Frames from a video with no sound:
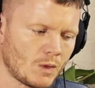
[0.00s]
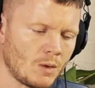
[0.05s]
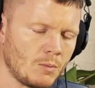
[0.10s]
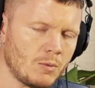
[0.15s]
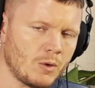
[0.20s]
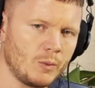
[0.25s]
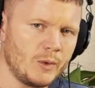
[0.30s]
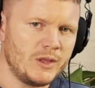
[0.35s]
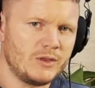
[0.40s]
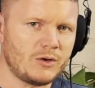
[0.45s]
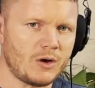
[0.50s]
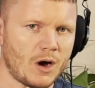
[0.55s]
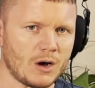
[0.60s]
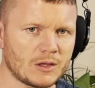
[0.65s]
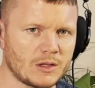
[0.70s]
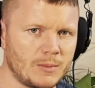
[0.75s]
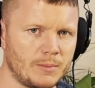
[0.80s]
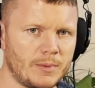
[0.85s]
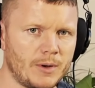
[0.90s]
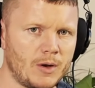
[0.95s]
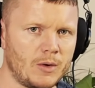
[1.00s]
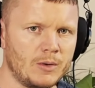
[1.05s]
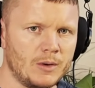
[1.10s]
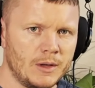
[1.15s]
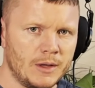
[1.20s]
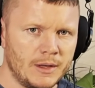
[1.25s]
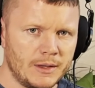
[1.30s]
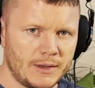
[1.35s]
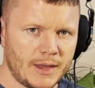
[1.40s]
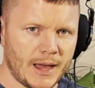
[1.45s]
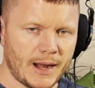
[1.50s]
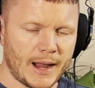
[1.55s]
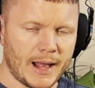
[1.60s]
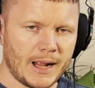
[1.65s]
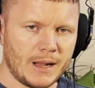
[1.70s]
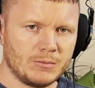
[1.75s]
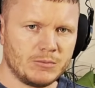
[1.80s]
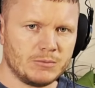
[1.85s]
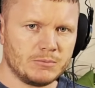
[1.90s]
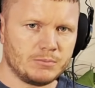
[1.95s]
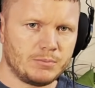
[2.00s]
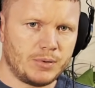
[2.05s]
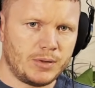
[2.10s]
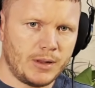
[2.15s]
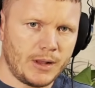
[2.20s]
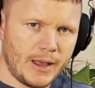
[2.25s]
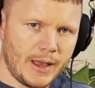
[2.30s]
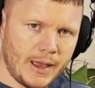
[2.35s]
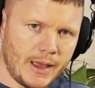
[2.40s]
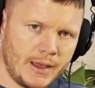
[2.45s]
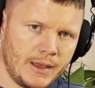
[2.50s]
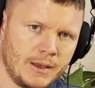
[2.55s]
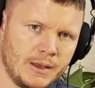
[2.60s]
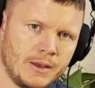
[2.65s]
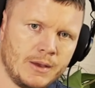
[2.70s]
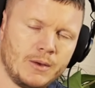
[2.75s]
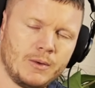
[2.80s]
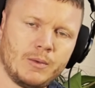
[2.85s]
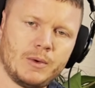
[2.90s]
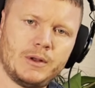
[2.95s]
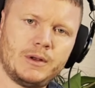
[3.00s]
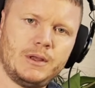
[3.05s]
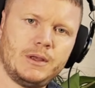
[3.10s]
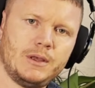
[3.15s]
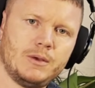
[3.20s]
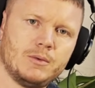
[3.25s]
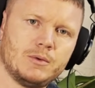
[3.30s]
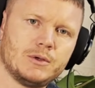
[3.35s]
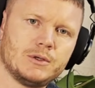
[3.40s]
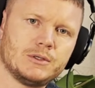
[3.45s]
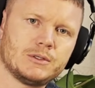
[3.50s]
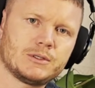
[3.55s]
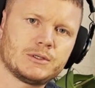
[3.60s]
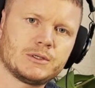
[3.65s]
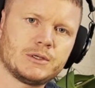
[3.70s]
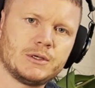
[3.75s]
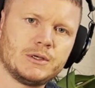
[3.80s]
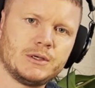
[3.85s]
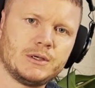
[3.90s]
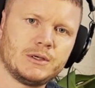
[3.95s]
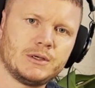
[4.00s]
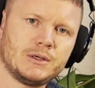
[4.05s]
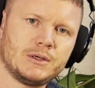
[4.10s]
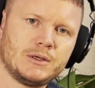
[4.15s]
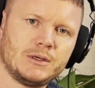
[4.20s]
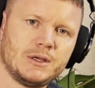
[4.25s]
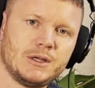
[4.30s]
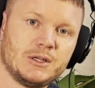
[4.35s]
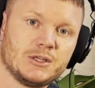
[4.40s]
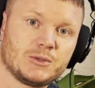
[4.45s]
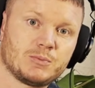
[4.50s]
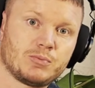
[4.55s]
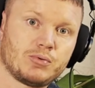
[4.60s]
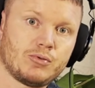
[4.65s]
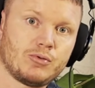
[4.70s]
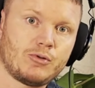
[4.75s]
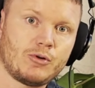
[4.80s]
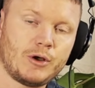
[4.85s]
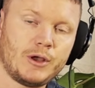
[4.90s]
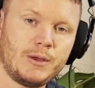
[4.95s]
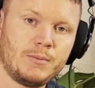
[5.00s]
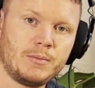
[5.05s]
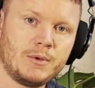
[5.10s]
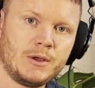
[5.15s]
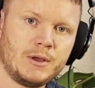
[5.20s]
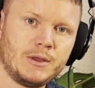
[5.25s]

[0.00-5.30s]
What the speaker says: But we talked about that album Play when he was in his prime.